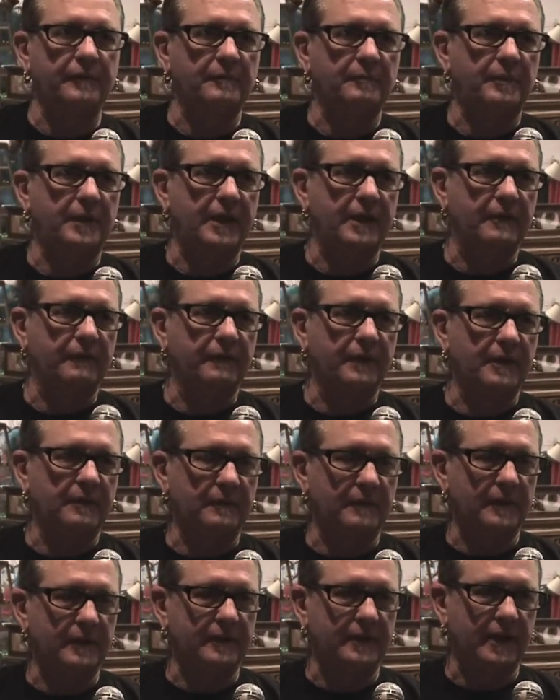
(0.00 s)
and pay the
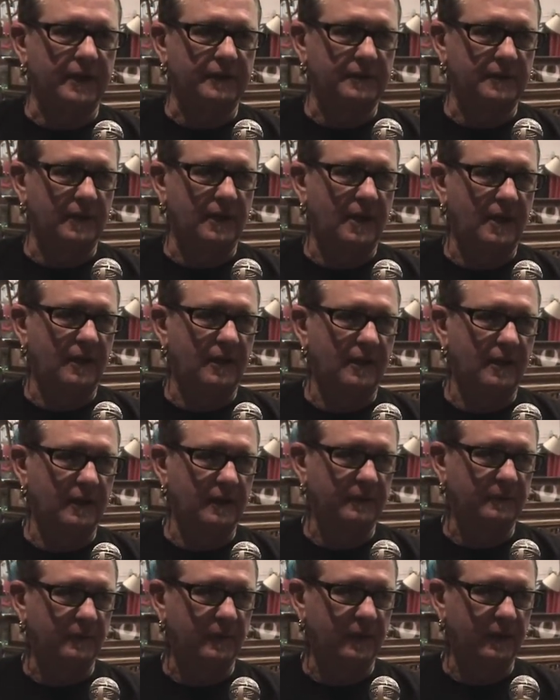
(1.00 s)
rent. It takes a lot of
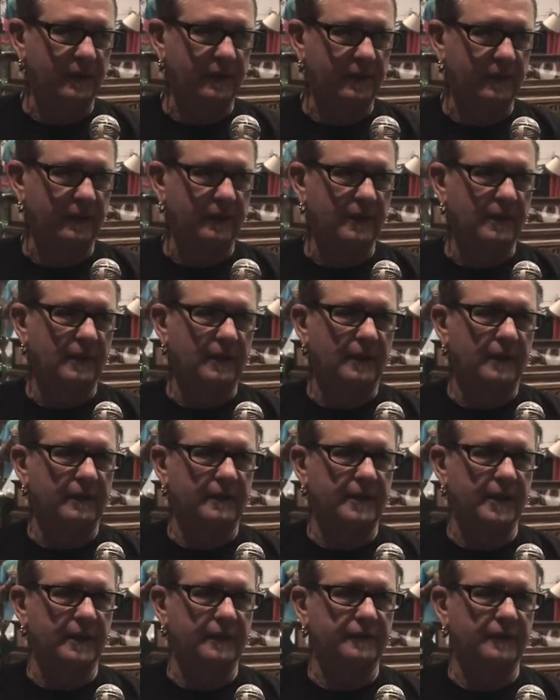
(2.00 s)
hard work. It
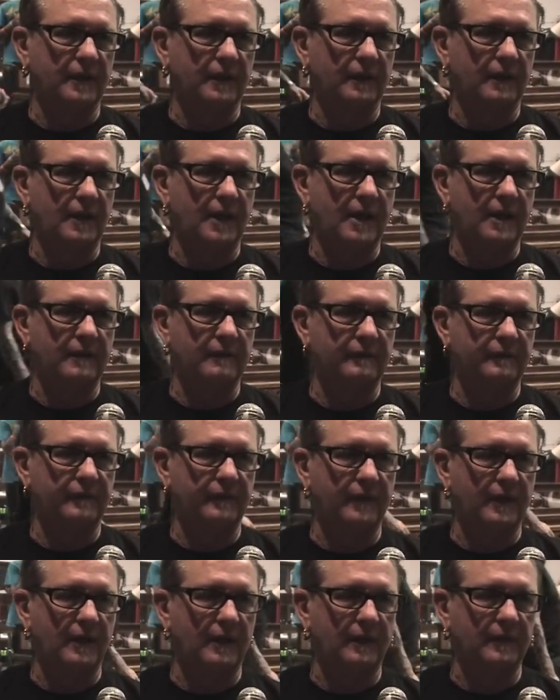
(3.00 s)
takes a lot
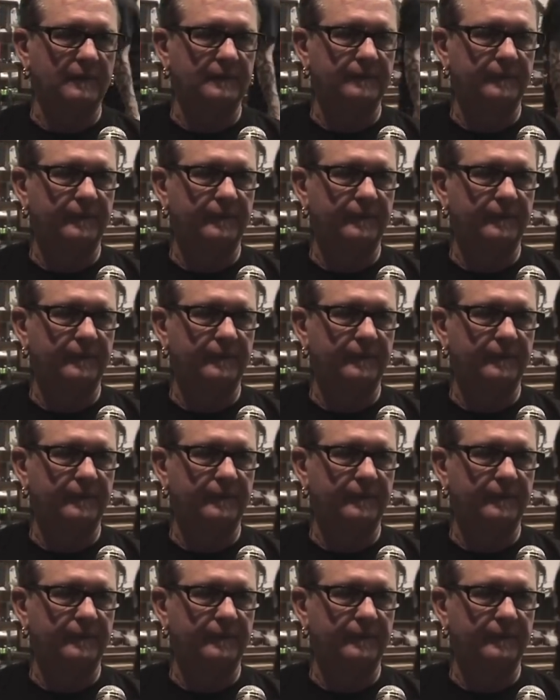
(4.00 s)
of